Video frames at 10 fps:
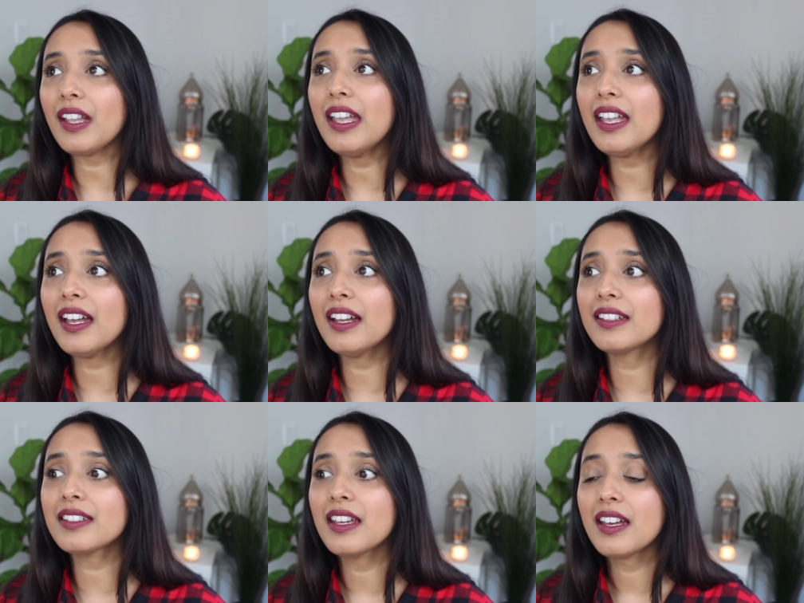
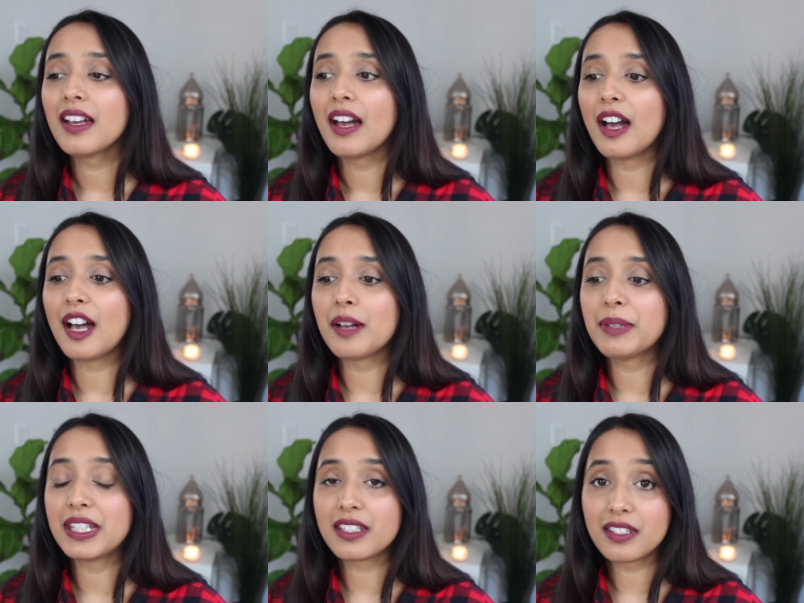And
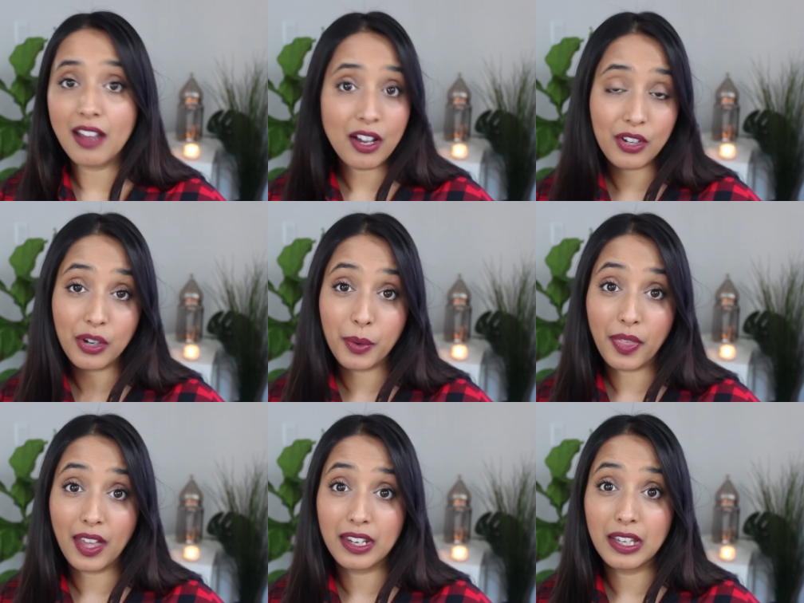he does not cook
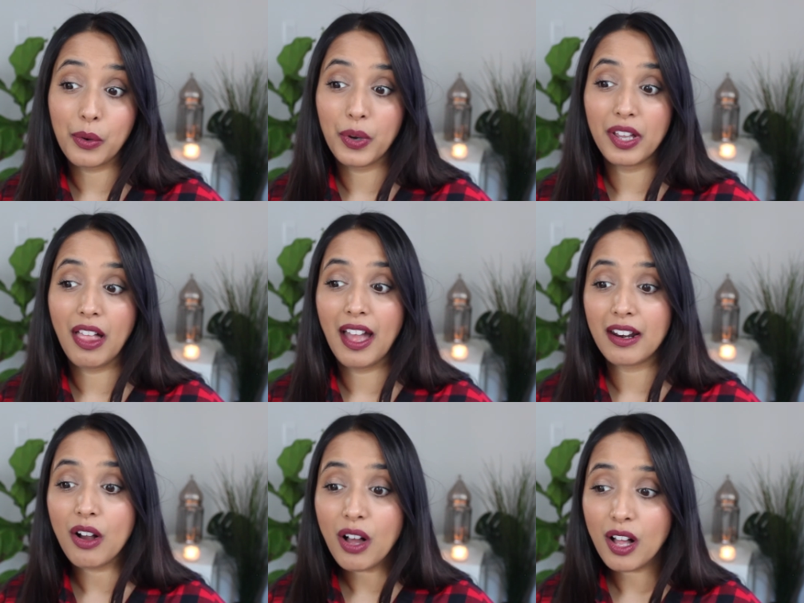with any oil
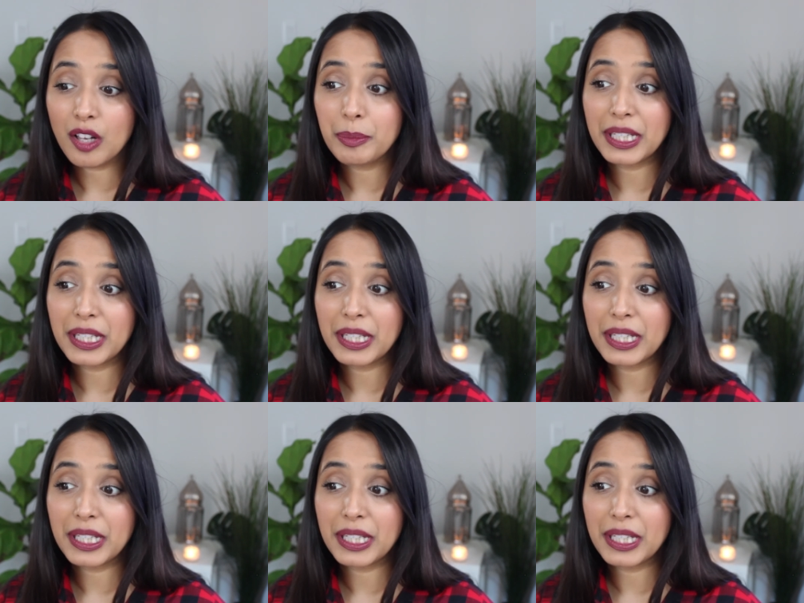at all,